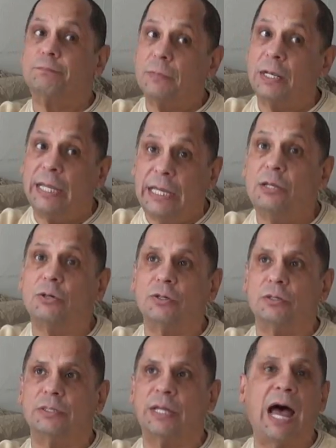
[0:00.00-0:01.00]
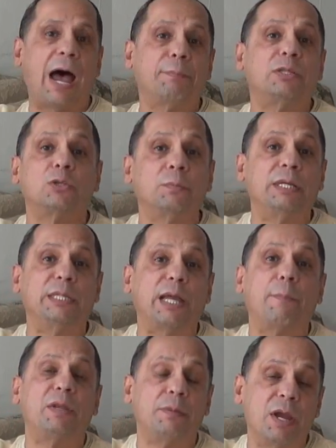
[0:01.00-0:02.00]
leader that happened to be
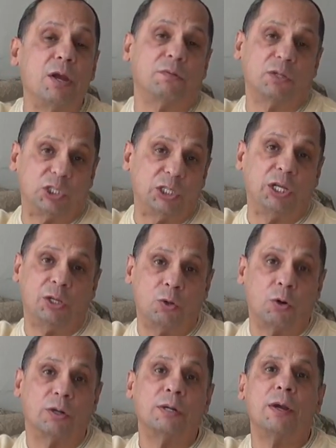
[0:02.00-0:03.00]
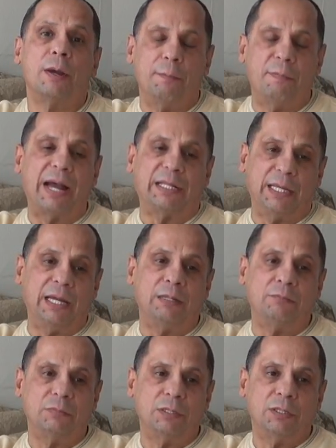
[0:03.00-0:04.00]
deputy mayor of the city of Newark back
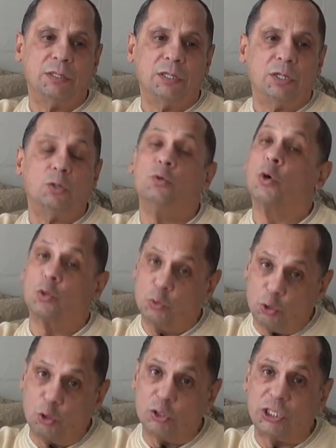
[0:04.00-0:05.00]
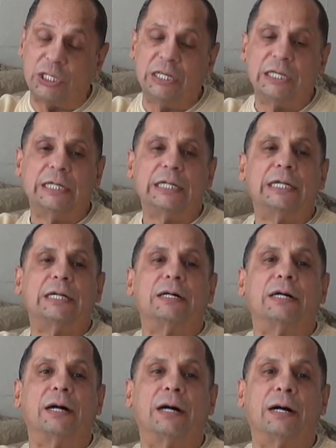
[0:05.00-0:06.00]
then, Newark, New Jersey,
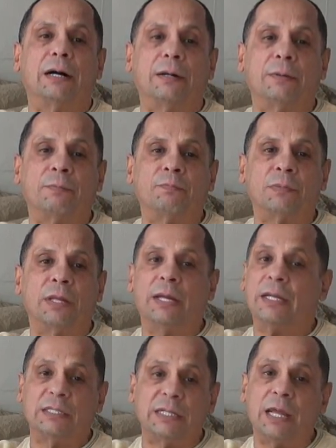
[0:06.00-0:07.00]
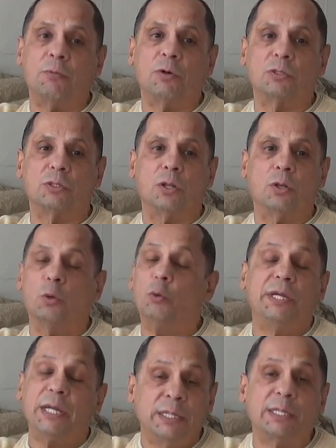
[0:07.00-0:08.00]
and his name was
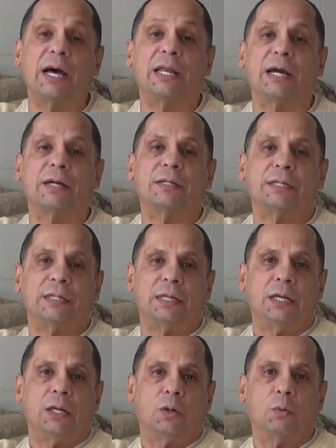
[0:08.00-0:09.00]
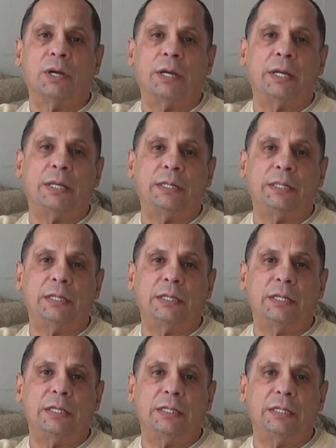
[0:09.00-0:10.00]
Luis Quintana. When
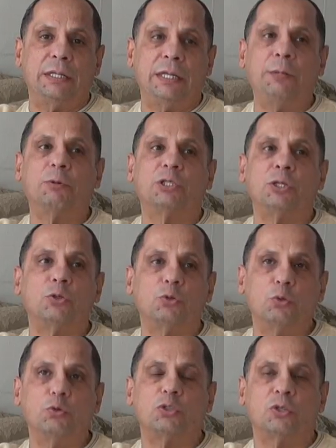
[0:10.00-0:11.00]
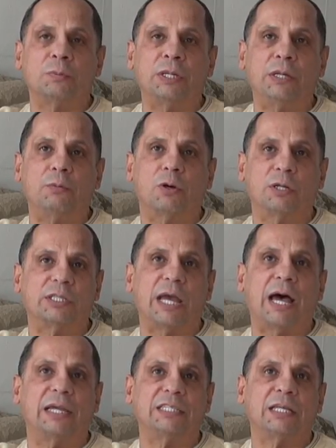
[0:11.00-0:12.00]
he was introduced to me was
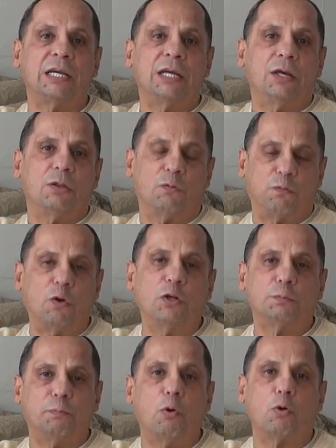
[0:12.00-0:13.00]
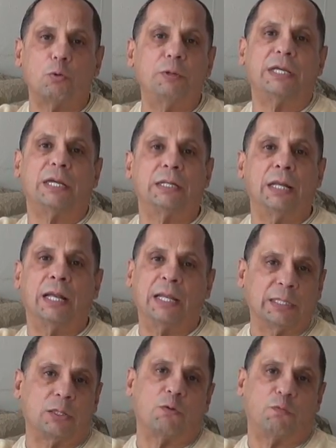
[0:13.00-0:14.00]
as the first Puerto Rican
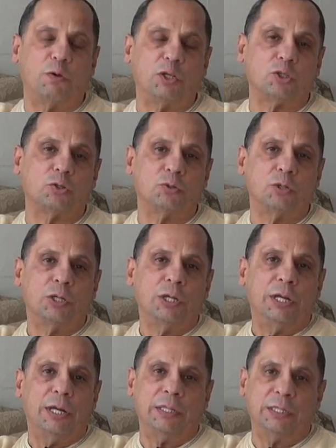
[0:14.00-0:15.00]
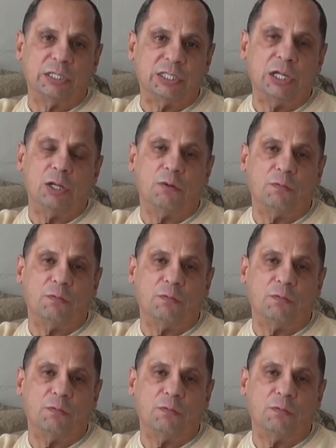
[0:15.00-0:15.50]
elected official in the city